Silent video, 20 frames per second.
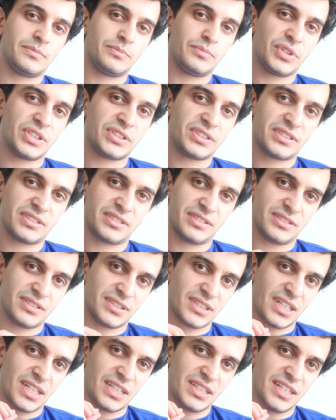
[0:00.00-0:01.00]
But
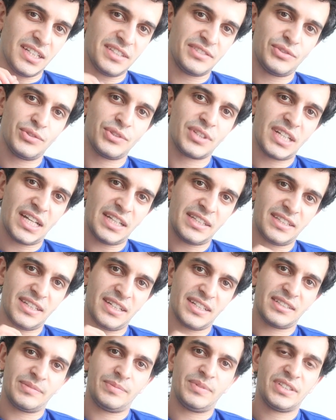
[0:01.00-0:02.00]
unless you get
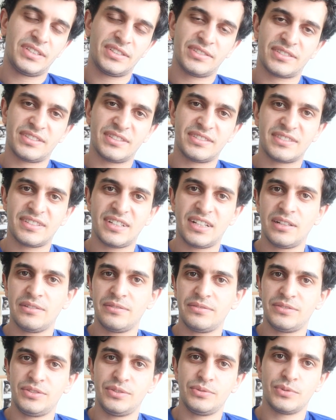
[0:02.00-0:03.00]
the experience
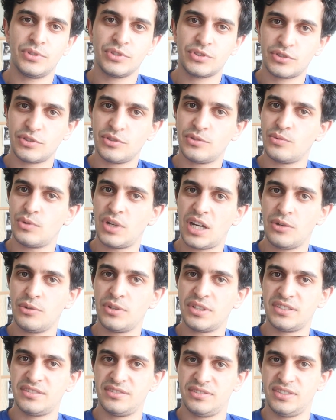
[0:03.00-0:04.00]
itself, you won't know how
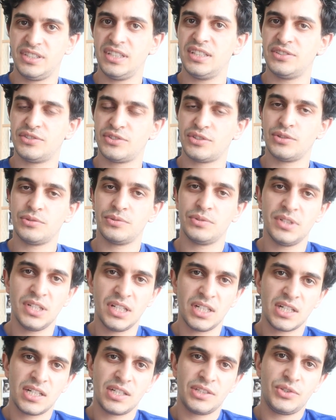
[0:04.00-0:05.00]
it is really. So
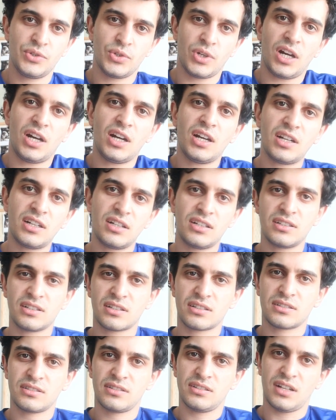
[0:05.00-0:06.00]
you
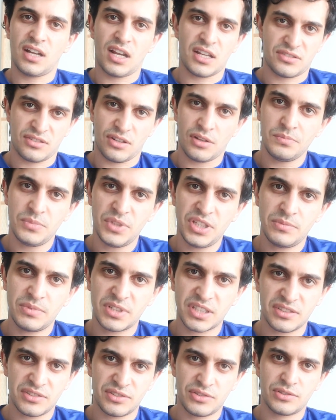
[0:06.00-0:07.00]
are a zombie,
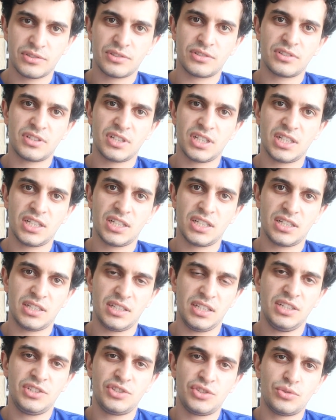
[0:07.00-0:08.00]
because
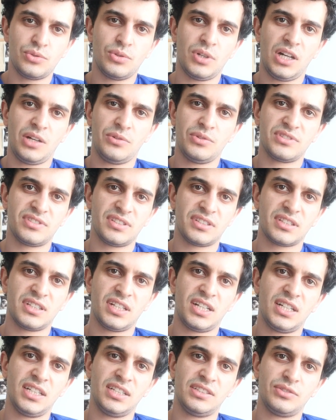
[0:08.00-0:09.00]
you're each 2 hours at
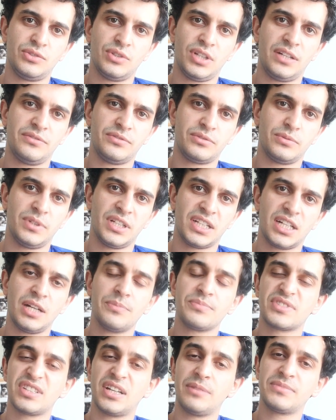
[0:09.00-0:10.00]
night you have to wake
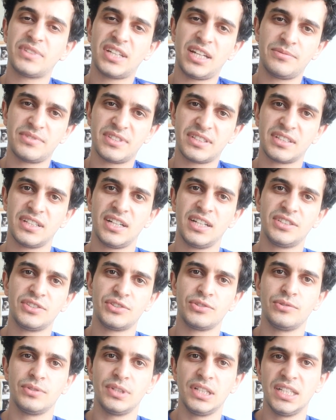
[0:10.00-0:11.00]
up. Sometimes at
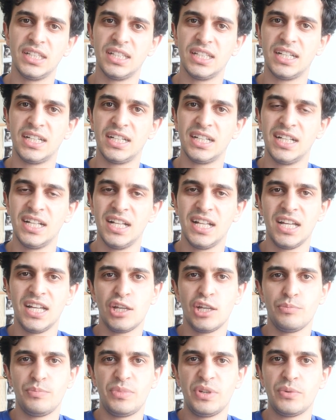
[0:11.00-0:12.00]
night you will
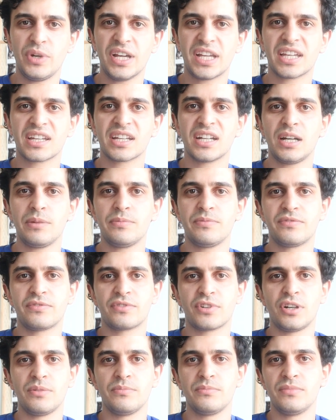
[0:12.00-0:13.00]
be waking up
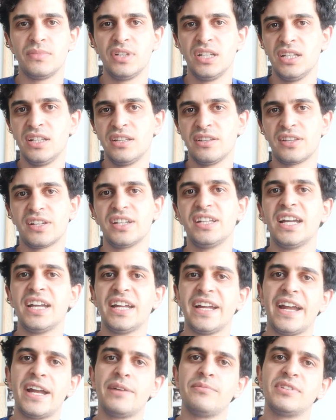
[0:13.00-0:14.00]
from 3
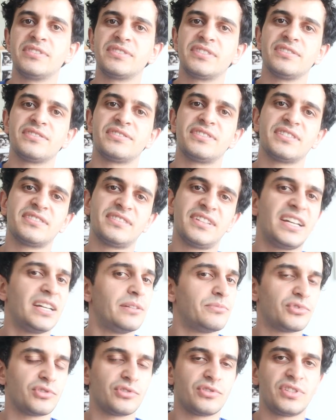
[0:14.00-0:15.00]
a.m. until 6
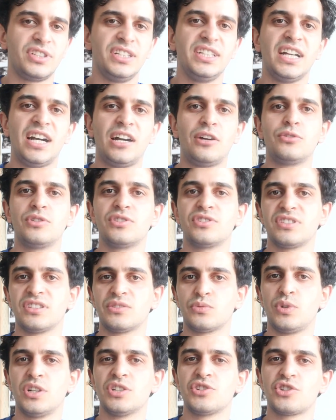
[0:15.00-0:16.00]
a.m. so 3 hours
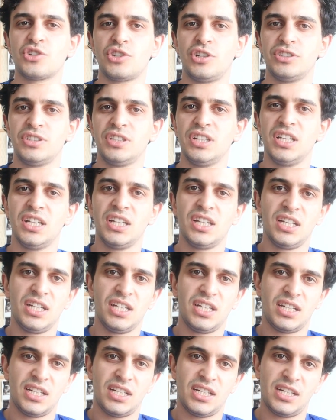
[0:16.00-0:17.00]
at one shot.
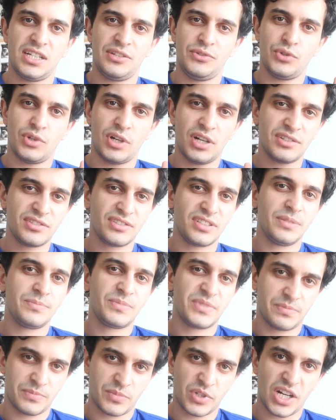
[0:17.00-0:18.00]
You are
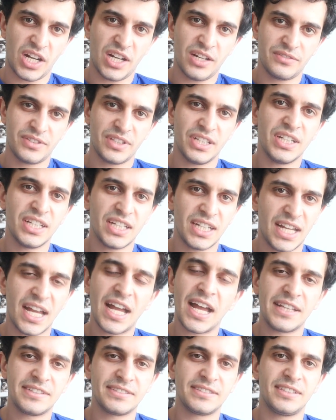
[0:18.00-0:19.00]
sleep deprived,
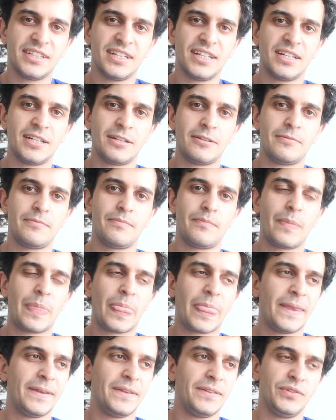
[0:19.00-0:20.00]
and
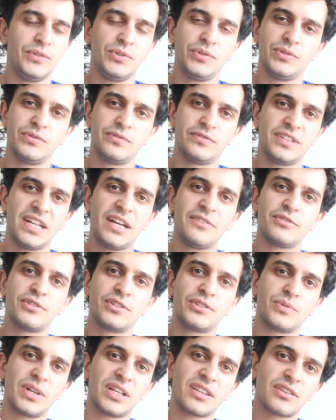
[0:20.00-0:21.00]
you've
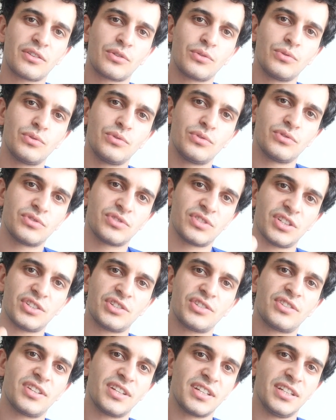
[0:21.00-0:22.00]
never went through
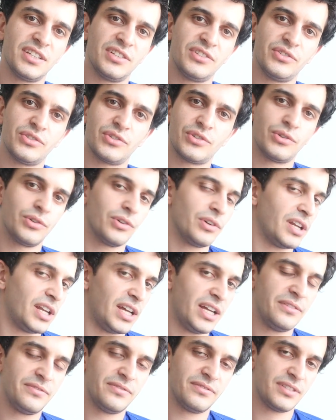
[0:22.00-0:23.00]
such thing in your whole
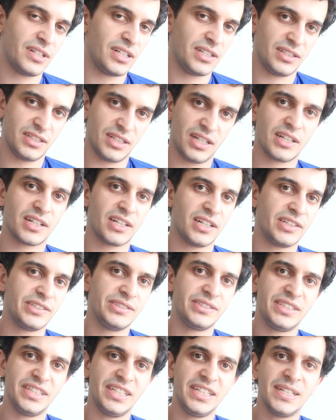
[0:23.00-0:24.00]
life. I
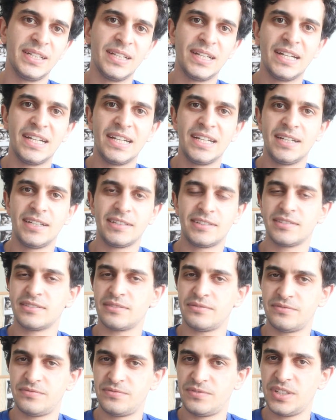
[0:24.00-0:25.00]
guarantee it is
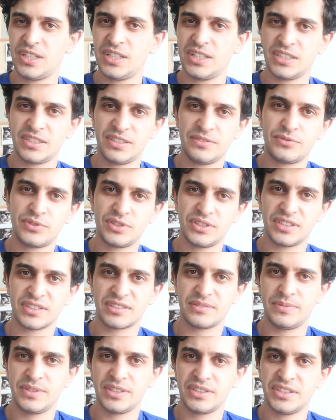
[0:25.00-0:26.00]
a very different
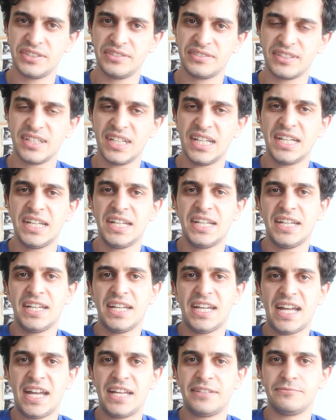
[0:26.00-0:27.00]
experience,
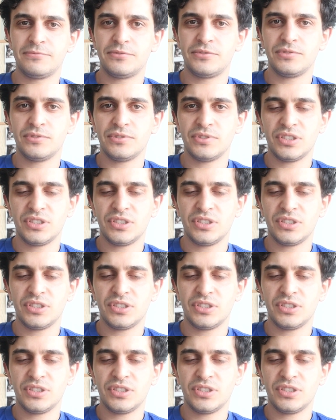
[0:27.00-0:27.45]
and